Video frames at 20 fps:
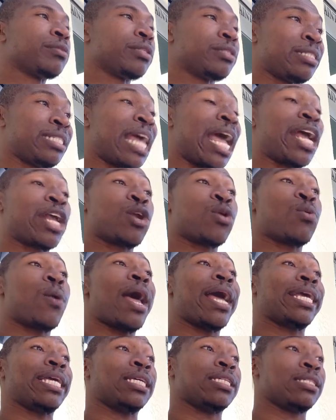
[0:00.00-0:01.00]

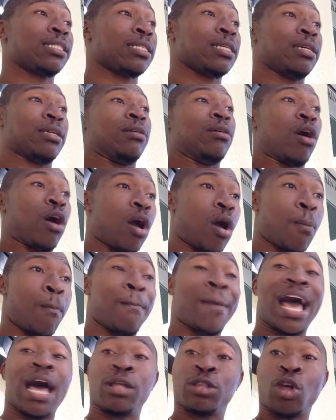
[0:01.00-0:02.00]
Zacharias'
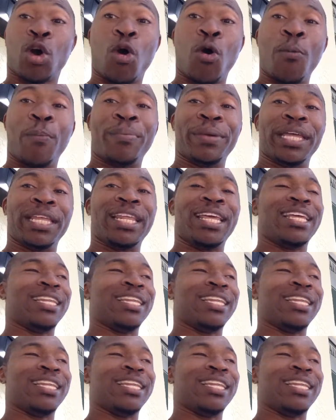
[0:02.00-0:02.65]
mouth opened.